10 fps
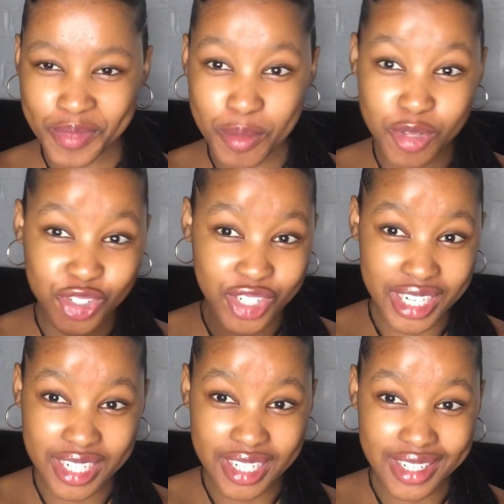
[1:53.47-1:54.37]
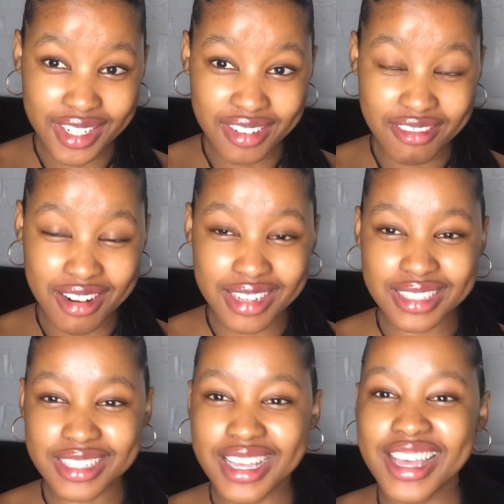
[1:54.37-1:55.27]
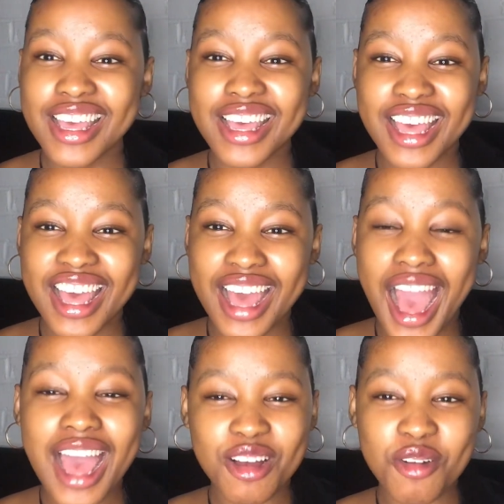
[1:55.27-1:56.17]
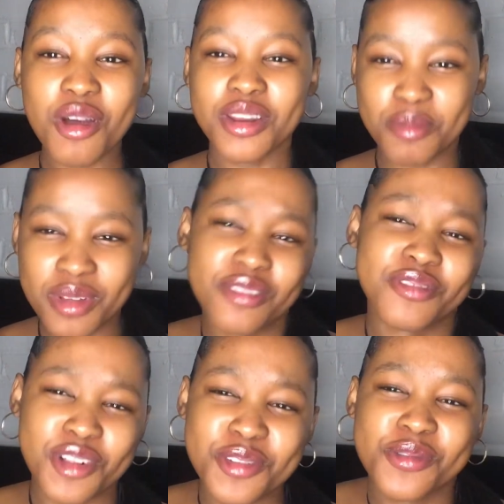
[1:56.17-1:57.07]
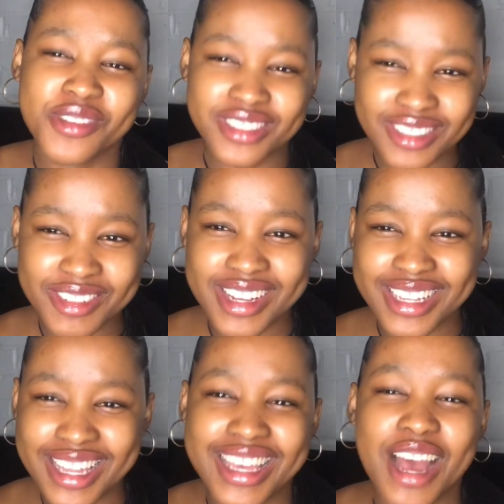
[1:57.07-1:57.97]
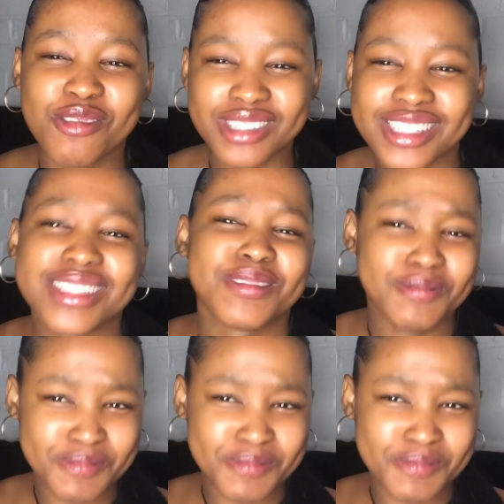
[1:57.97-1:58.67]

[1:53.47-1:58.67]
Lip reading: matric, right? I had quite a bit of followers, right? Like I was